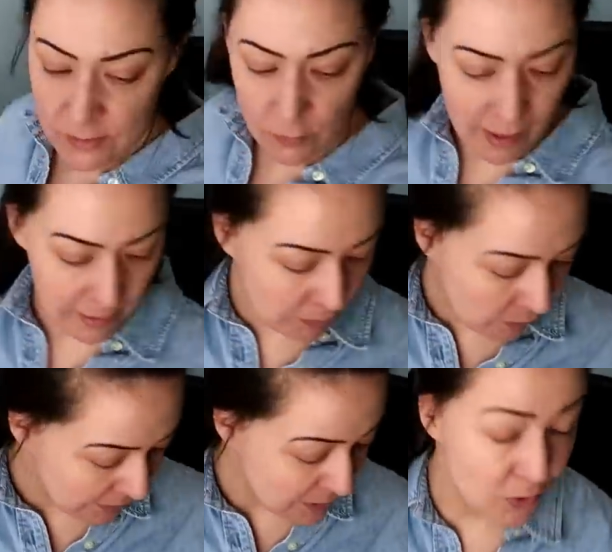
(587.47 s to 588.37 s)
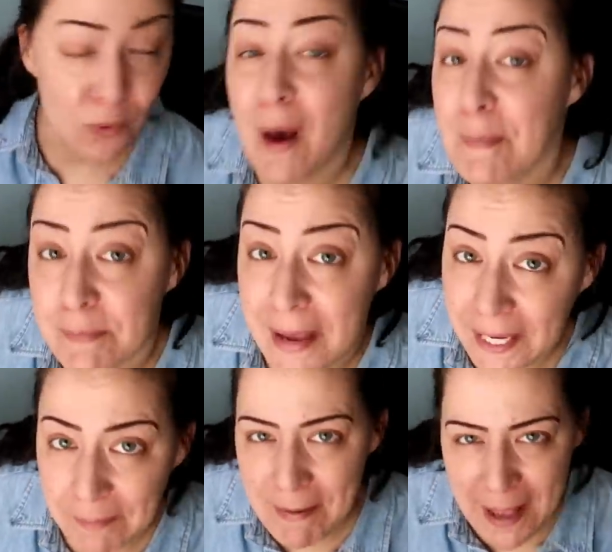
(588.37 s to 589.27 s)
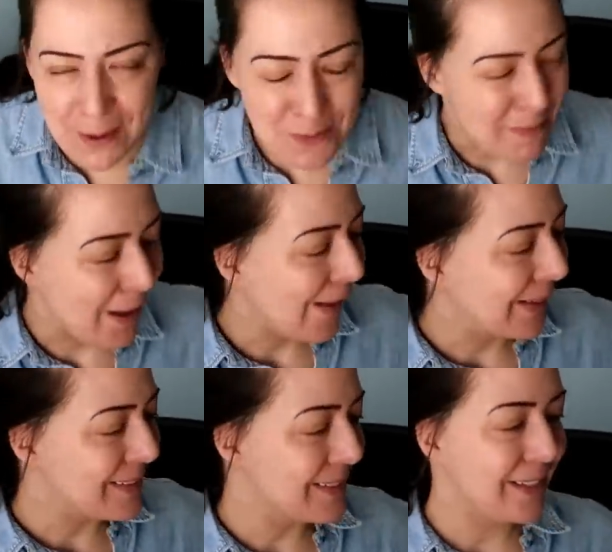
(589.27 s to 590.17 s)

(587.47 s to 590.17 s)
So I'm going to make my own box